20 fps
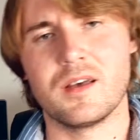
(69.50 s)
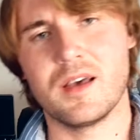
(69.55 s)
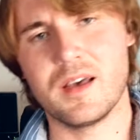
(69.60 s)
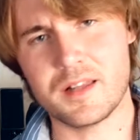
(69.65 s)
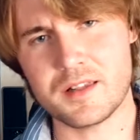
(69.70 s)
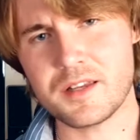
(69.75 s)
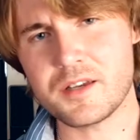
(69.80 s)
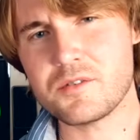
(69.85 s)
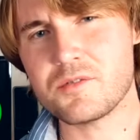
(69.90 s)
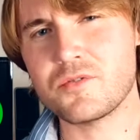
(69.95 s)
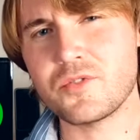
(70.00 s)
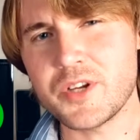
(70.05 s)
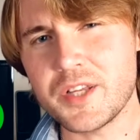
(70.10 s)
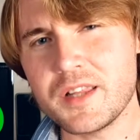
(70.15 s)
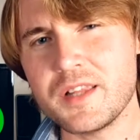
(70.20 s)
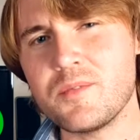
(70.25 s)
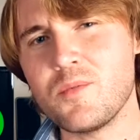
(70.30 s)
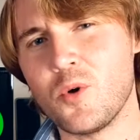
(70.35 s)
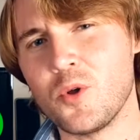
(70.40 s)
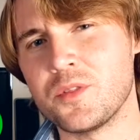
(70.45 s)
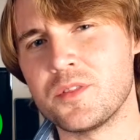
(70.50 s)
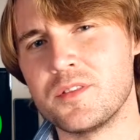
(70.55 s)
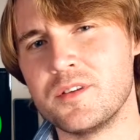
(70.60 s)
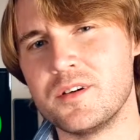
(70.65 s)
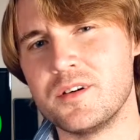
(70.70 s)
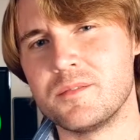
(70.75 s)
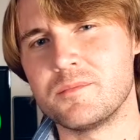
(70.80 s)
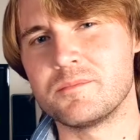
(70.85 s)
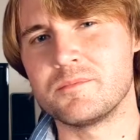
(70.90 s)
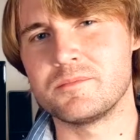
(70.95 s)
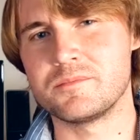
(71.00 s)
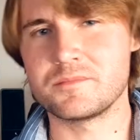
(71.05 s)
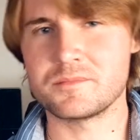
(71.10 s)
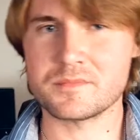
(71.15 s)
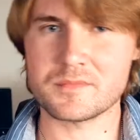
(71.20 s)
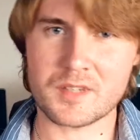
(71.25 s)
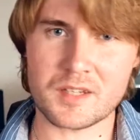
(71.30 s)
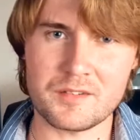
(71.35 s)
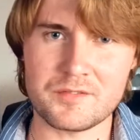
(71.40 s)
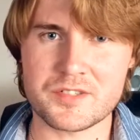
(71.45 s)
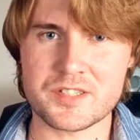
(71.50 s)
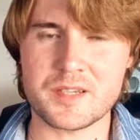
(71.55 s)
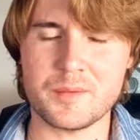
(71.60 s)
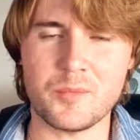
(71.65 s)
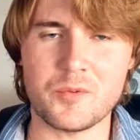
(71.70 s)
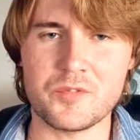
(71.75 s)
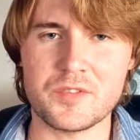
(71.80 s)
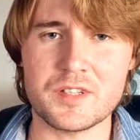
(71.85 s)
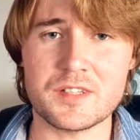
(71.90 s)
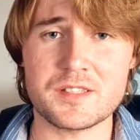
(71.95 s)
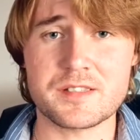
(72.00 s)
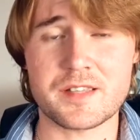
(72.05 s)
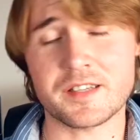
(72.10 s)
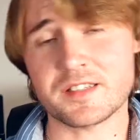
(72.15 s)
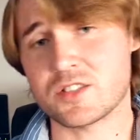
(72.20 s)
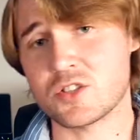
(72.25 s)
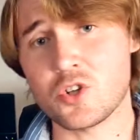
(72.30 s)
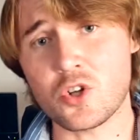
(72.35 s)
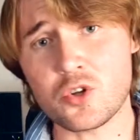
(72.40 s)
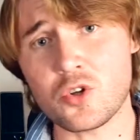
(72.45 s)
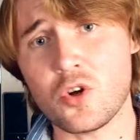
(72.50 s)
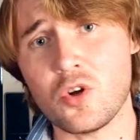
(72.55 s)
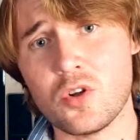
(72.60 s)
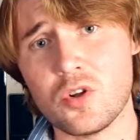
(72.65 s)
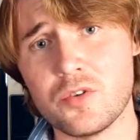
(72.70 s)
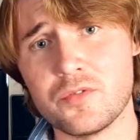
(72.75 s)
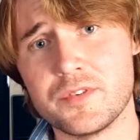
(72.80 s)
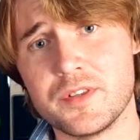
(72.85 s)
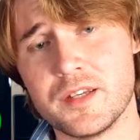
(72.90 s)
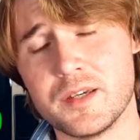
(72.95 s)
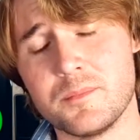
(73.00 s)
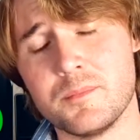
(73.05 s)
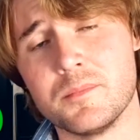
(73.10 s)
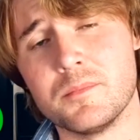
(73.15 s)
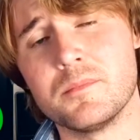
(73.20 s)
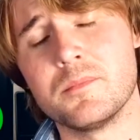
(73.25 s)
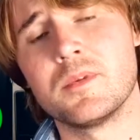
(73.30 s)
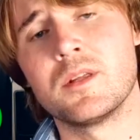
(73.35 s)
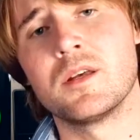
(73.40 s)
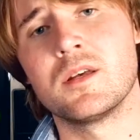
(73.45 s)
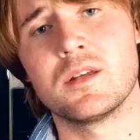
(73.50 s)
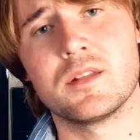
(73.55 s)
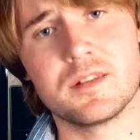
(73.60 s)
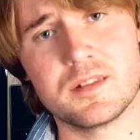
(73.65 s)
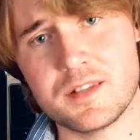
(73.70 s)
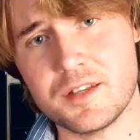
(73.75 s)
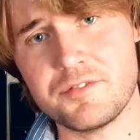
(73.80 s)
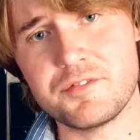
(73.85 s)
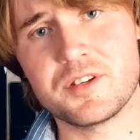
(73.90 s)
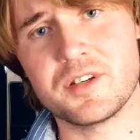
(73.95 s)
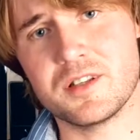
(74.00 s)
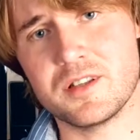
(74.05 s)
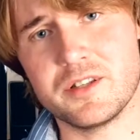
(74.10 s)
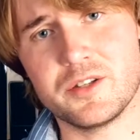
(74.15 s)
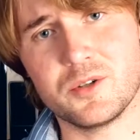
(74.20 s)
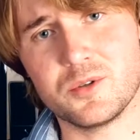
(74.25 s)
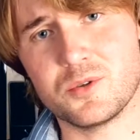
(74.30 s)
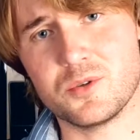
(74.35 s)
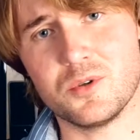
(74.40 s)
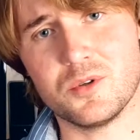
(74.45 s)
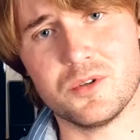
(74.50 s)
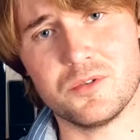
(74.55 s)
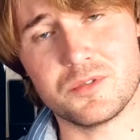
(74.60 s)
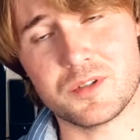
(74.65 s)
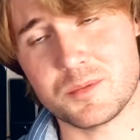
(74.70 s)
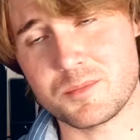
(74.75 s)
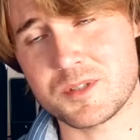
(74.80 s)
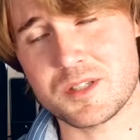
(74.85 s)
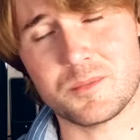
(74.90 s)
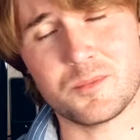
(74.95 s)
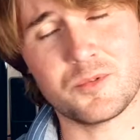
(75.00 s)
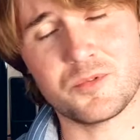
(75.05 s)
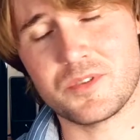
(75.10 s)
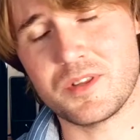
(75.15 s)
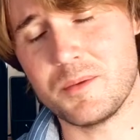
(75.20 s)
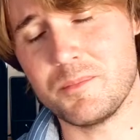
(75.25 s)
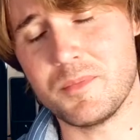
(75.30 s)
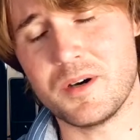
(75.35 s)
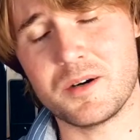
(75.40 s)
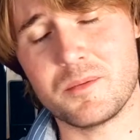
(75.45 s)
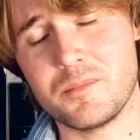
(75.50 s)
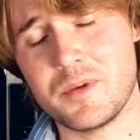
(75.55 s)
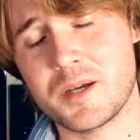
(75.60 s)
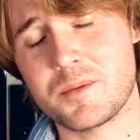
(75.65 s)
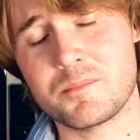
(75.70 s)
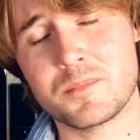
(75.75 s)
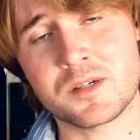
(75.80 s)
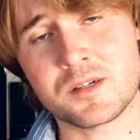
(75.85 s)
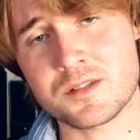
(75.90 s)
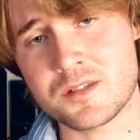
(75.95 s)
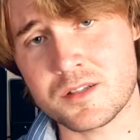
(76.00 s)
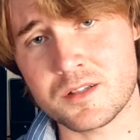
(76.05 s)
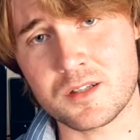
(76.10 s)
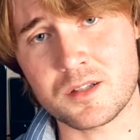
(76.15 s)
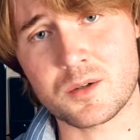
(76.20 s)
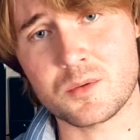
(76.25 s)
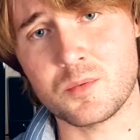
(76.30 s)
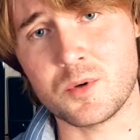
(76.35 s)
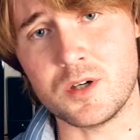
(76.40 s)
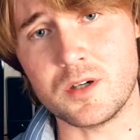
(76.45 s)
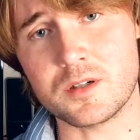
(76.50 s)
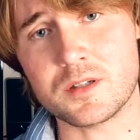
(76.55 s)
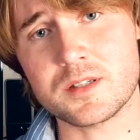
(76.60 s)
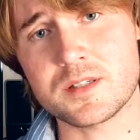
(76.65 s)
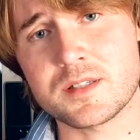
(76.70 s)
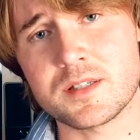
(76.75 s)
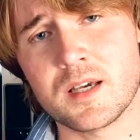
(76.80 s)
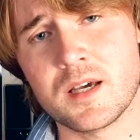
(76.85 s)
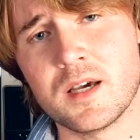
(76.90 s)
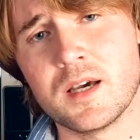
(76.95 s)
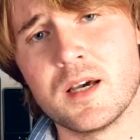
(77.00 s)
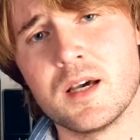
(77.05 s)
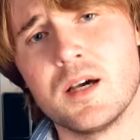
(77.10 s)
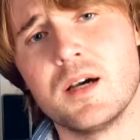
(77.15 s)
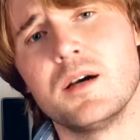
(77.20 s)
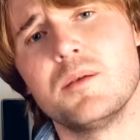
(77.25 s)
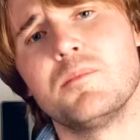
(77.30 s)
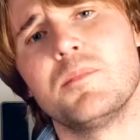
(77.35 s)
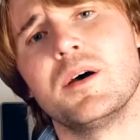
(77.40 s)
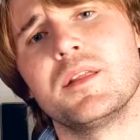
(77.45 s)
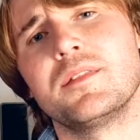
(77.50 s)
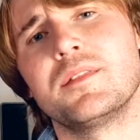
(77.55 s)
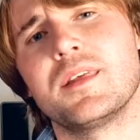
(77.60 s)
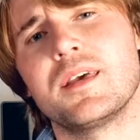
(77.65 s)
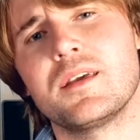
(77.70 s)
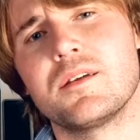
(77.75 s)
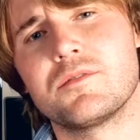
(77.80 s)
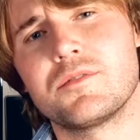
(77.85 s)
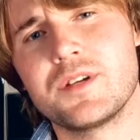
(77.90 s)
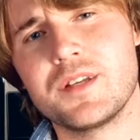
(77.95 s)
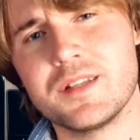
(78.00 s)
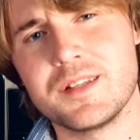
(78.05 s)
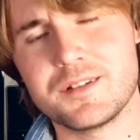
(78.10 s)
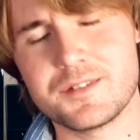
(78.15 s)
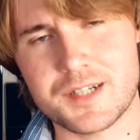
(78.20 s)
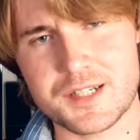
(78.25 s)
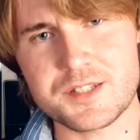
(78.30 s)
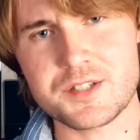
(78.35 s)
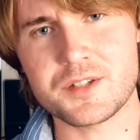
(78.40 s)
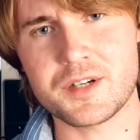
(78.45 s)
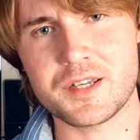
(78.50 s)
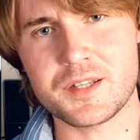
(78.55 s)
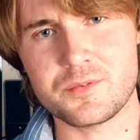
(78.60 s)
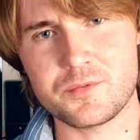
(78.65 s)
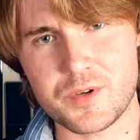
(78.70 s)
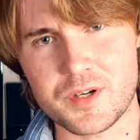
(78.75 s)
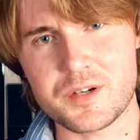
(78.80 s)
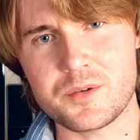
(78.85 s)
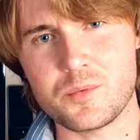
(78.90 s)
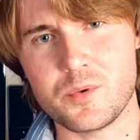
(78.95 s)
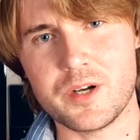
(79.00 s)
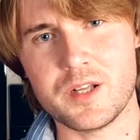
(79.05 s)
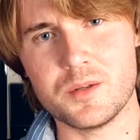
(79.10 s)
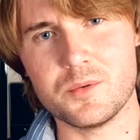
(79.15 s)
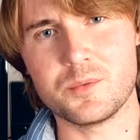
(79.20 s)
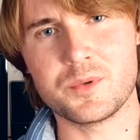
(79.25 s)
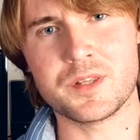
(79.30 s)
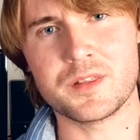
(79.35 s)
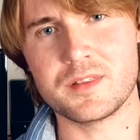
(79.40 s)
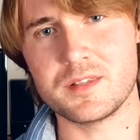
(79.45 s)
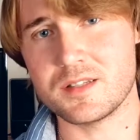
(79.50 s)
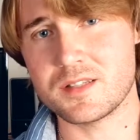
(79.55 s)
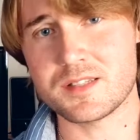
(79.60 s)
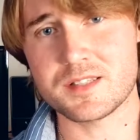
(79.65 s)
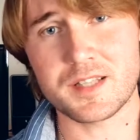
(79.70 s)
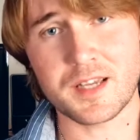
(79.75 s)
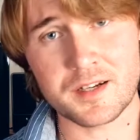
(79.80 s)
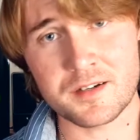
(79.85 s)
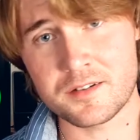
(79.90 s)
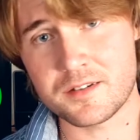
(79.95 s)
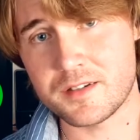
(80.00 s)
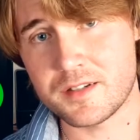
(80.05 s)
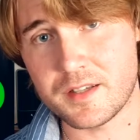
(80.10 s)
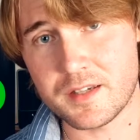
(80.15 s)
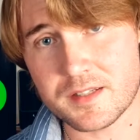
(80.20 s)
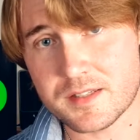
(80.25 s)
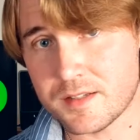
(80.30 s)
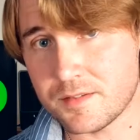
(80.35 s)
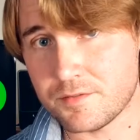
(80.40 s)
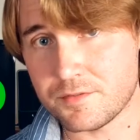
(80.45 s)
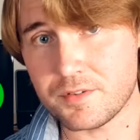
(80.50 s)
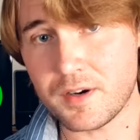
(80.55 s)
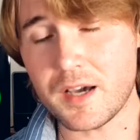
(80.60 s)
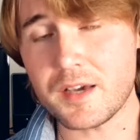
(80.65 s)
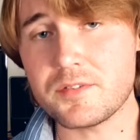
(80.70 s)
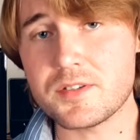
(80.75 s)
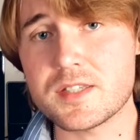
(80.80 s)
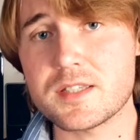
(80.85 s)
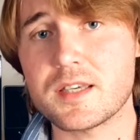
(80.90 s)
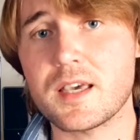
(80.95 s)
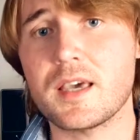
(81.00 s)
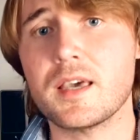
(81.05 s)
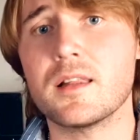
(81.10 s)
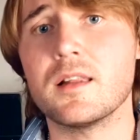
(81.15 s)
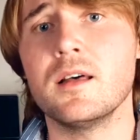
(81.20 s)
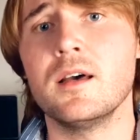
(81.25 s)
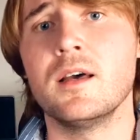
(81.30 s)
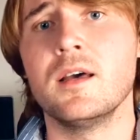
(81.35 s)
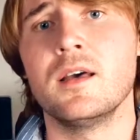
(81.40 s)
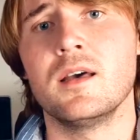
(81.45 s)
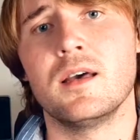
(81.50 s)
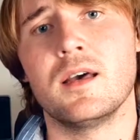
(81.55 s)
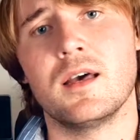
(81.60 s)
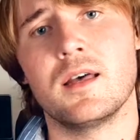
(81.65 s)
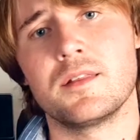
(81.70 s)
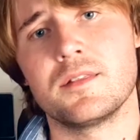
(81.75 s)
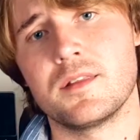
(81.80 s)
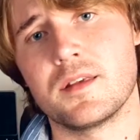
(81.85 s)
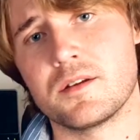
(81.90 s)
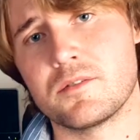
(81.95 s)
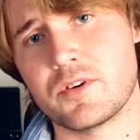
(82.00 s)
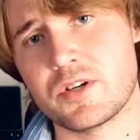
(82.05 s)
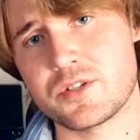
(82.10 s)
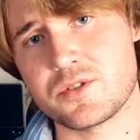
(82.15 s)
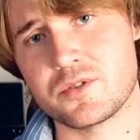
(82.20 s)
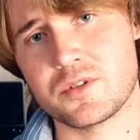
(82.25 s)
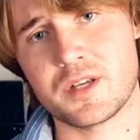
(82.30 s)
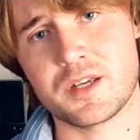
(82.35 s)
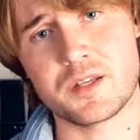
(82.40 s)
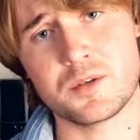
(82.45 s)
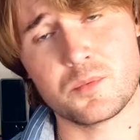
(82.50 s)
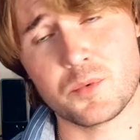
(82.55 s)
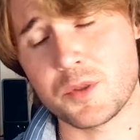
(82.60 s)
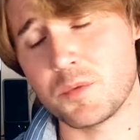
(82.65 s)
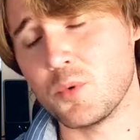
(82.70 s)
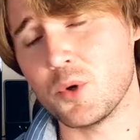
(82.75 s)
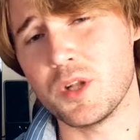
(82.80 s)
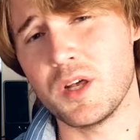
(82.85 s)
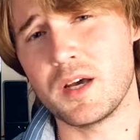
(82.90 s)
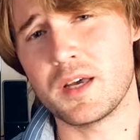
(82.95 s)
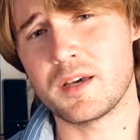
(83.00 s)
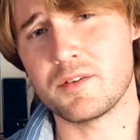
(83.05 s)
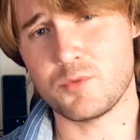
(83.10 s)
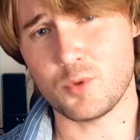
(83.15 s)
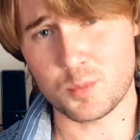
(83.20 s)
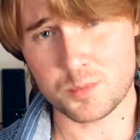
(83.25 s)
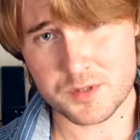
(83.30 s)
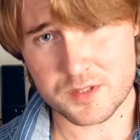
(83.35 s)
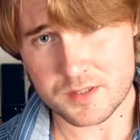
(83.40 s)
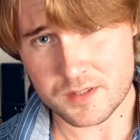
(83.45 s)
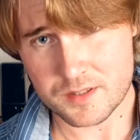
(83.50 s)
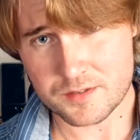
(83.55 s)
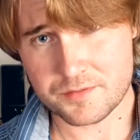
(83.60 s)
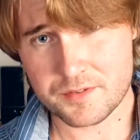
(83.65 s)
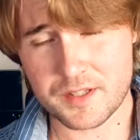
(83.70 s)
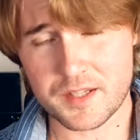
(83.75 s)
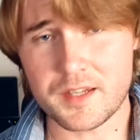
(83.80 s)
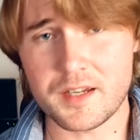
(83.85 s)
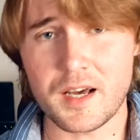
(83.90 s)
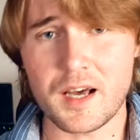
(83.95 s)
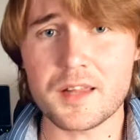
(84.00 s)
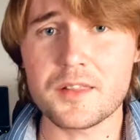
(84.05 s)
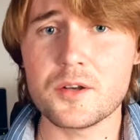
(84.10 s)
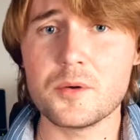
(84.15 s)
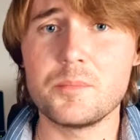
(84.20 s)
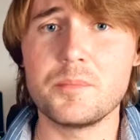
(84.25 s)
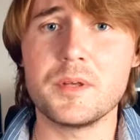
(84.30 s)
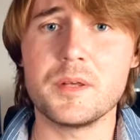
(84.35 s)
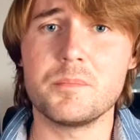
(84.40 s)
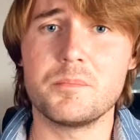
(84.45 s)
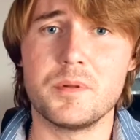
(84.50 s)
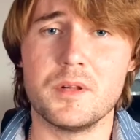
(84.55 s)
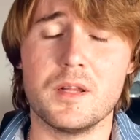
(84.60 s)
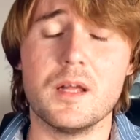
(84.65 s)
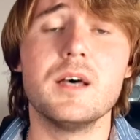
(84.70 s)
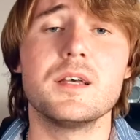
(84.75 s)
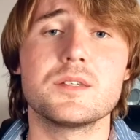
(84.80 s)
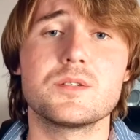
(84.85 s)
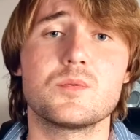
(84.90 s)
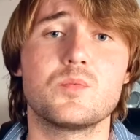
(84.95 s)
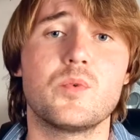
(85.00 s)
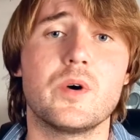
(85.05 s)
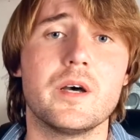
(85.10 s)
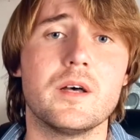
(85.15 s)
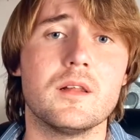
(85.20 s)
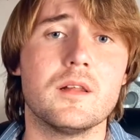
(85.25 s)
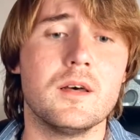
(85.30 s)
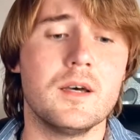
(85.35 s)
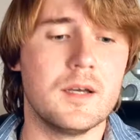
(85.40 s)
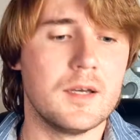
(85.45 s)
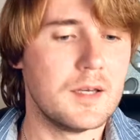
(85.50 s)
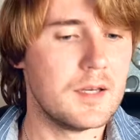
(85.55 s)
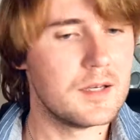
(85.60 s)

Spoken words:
and I really wonder if some of these things, not all of them, definitely not all of them, some of them are my personal quirks, but they really resonate very well with the standard DSM-5 scale, and they resonate with what I have observed in other people as well.